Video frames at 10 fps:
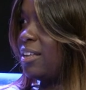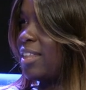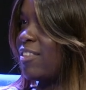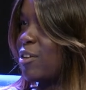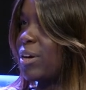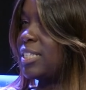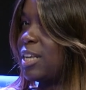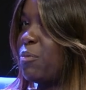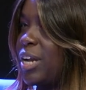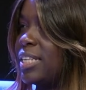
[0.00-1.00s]
that there is
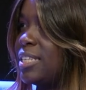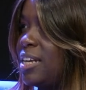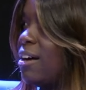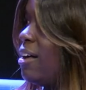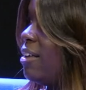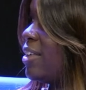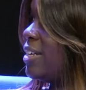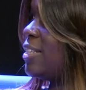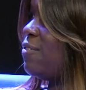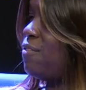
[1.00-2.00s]
someone at City Hall that
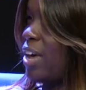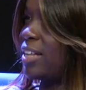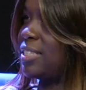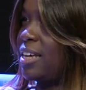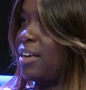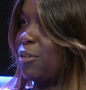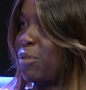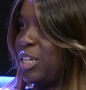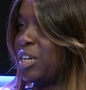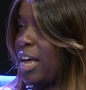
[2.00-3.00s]
is advancing
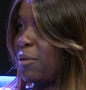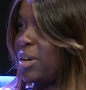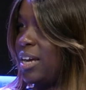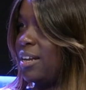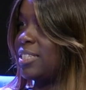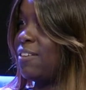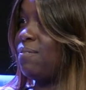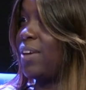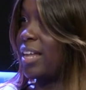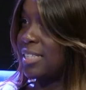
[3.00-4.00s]
racial equity and is
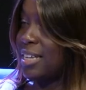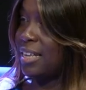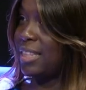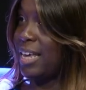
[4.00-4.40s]
advancing the